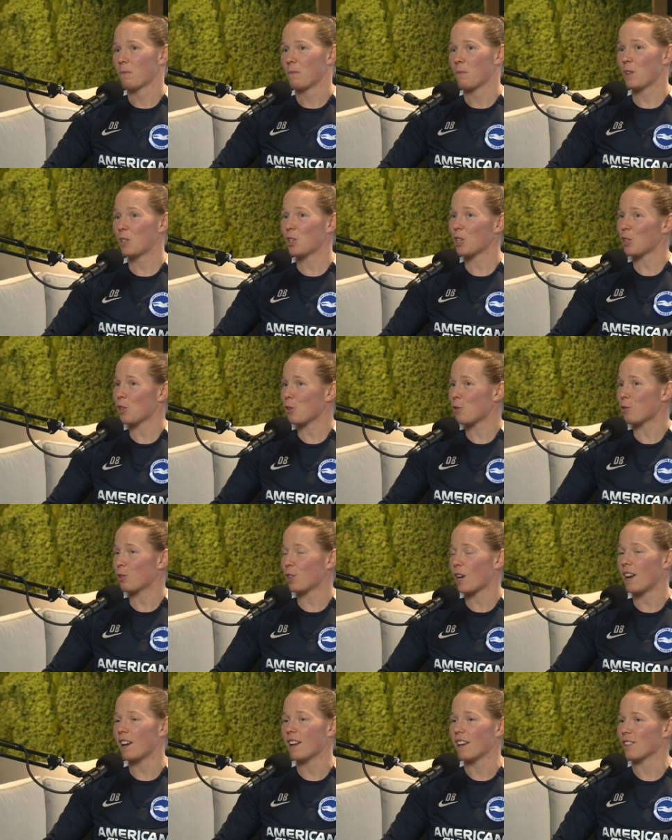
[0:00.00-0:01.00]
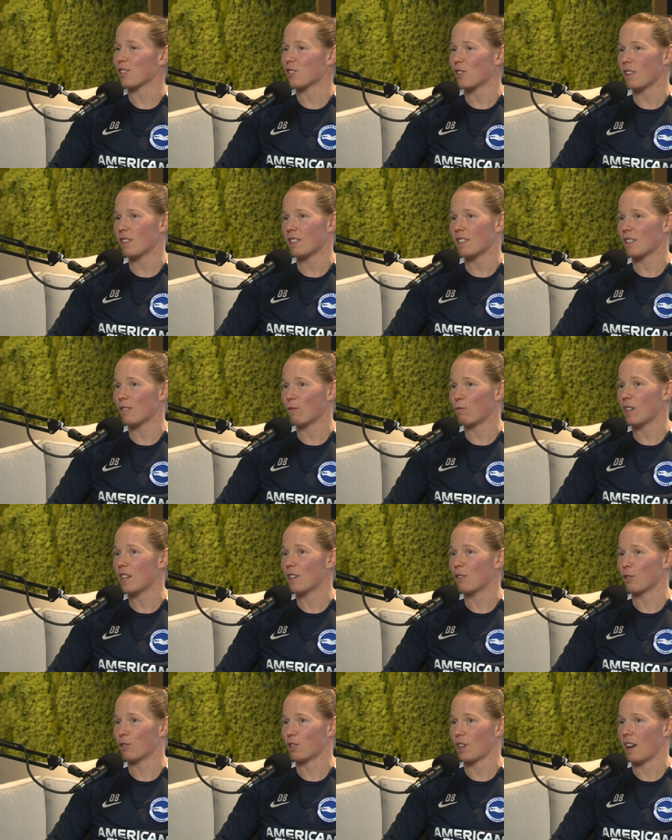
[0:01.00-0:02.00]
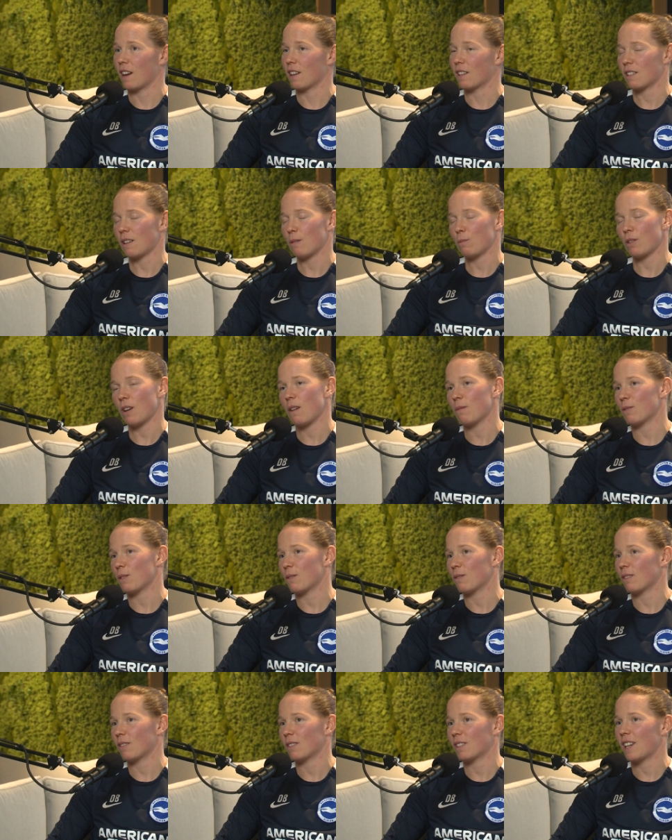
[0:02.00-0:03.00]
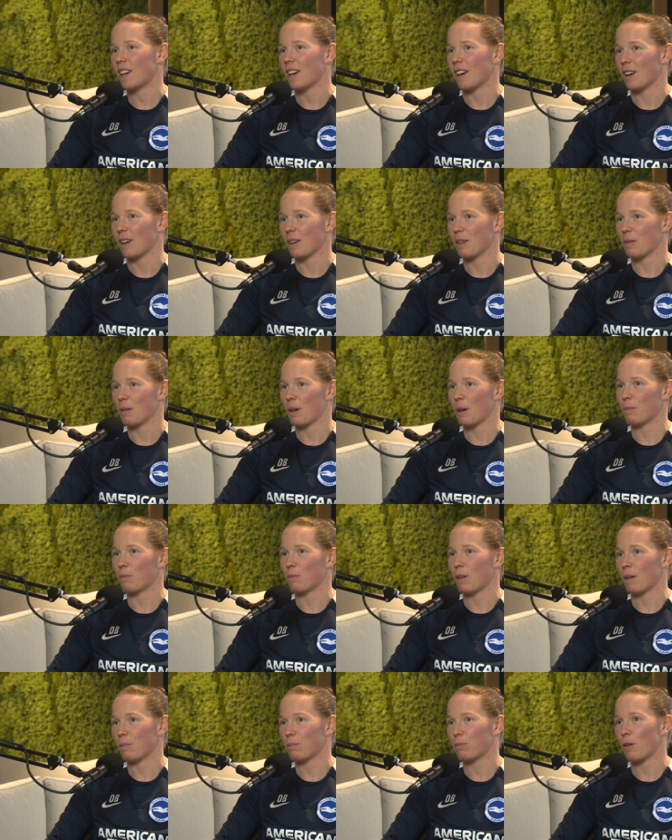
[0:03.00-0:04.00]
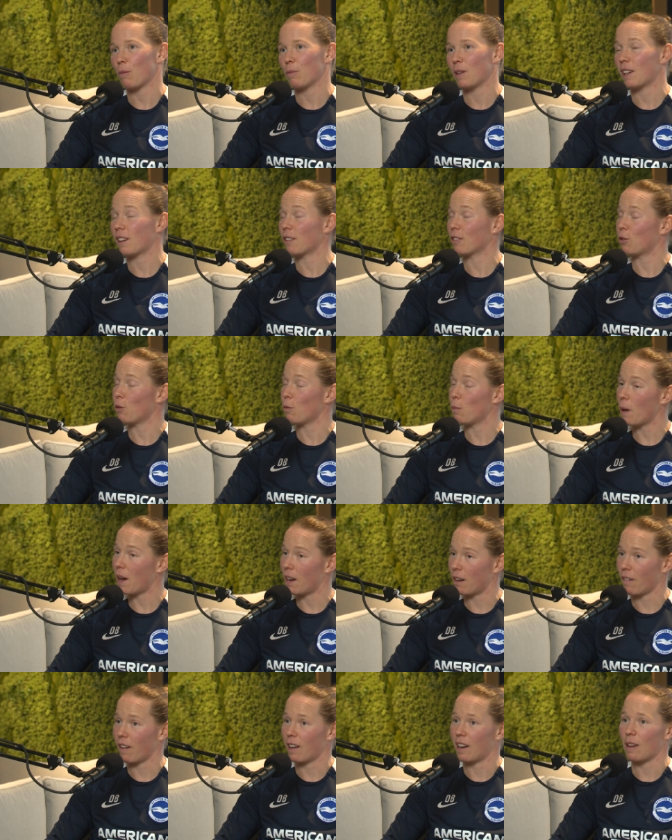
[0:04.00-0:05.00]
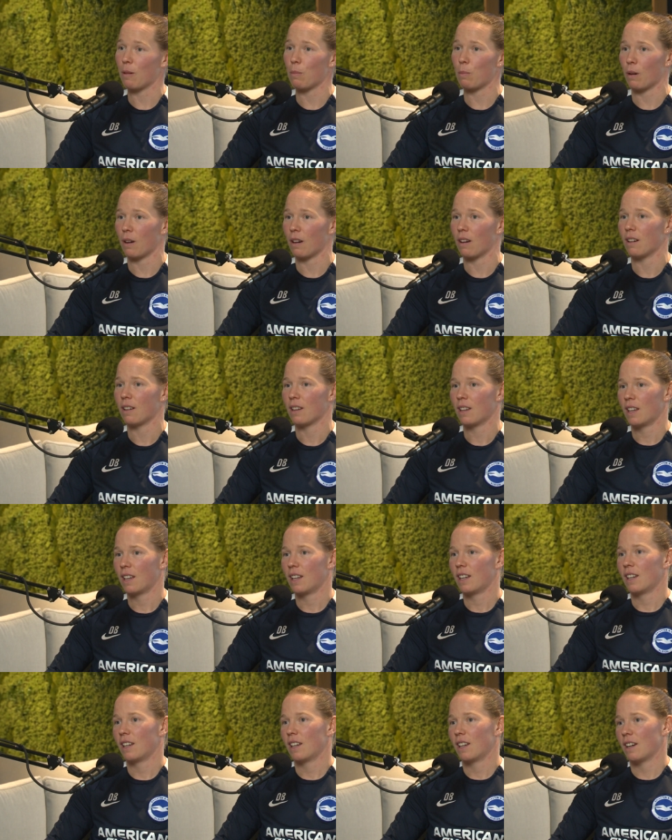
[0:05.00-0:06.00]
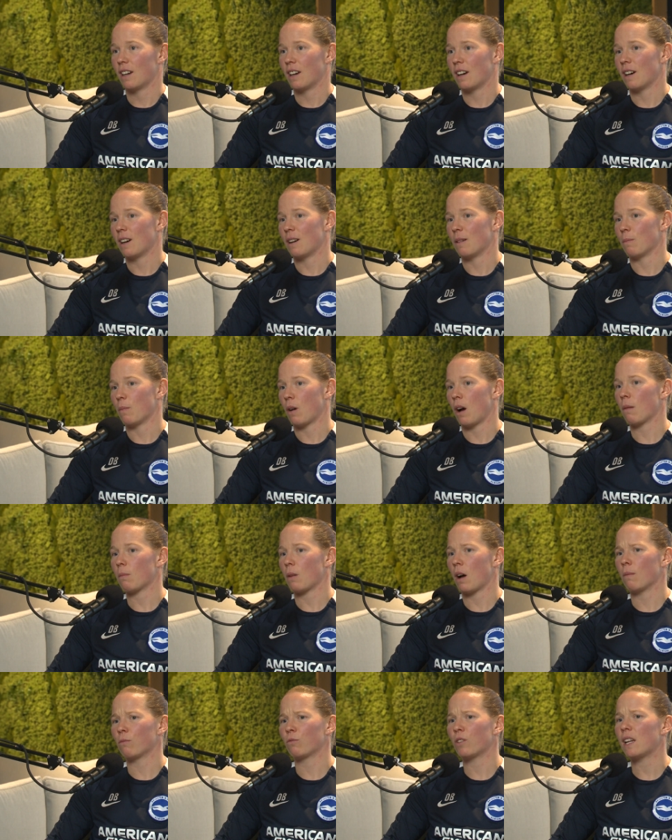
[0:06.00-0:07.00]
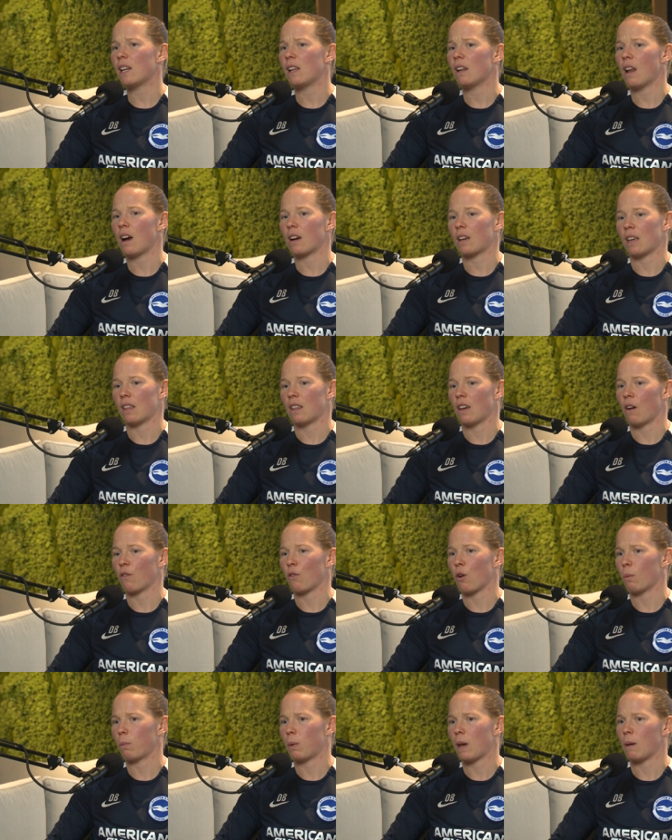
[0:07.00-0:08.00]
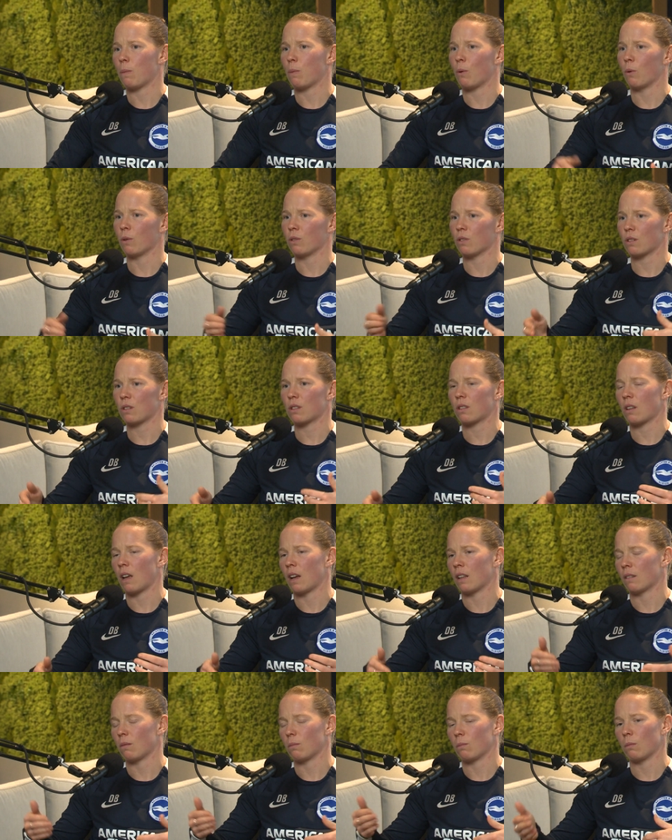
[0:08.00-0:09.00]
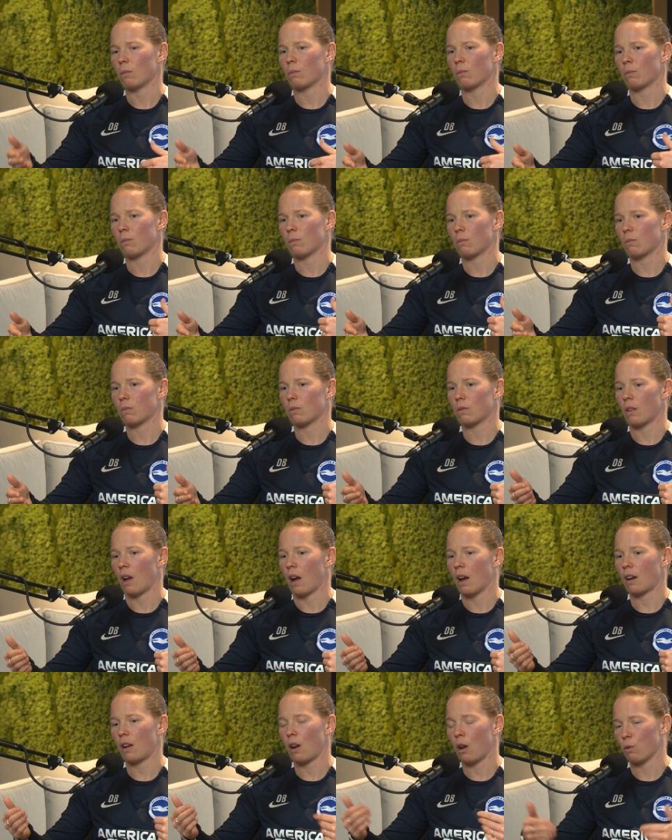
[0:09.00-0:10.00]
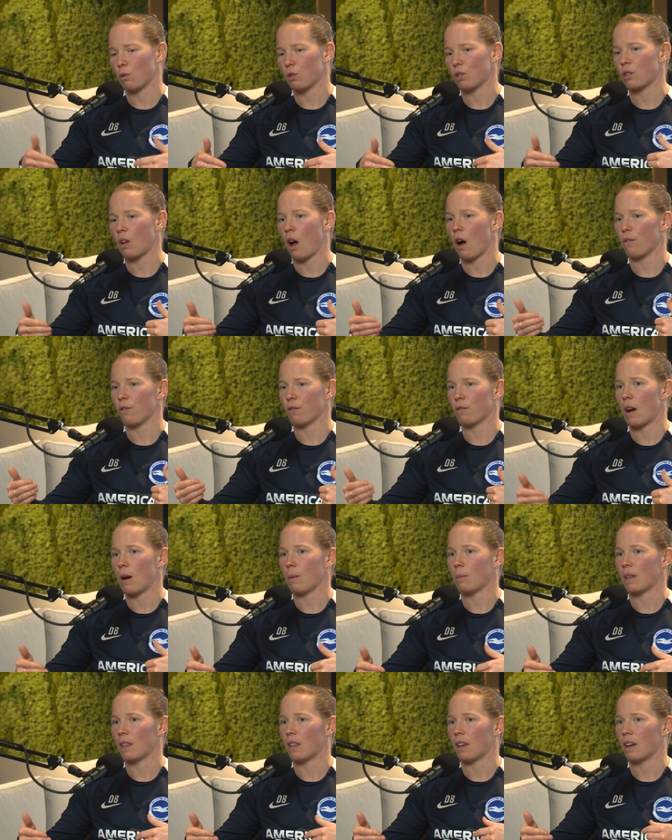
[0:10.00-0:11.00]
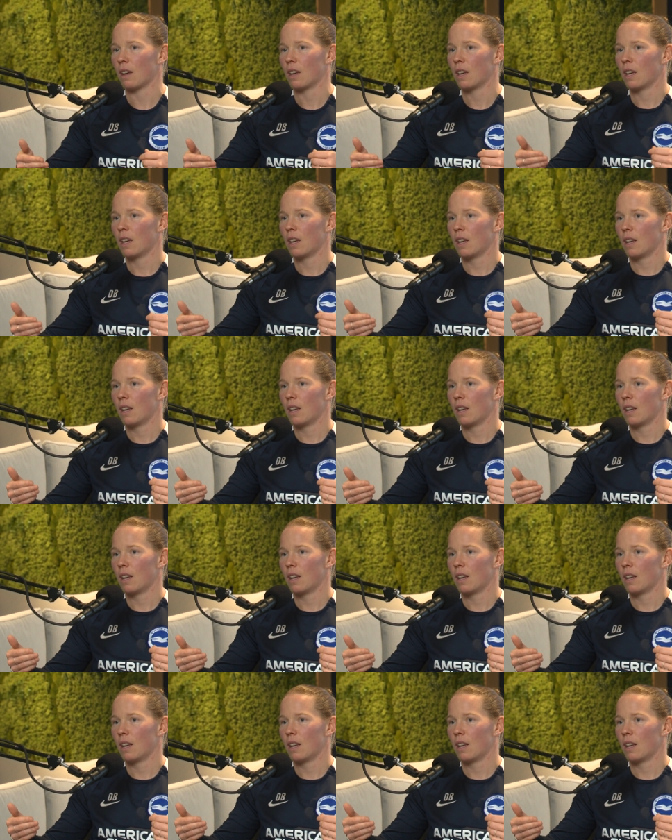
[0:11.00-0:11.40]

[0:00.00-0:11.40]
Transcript: which is a good challenge. It's a really good challenge. Sometimes I probably could do better at it, but I'm really lucky that I've got people and like close staff around me that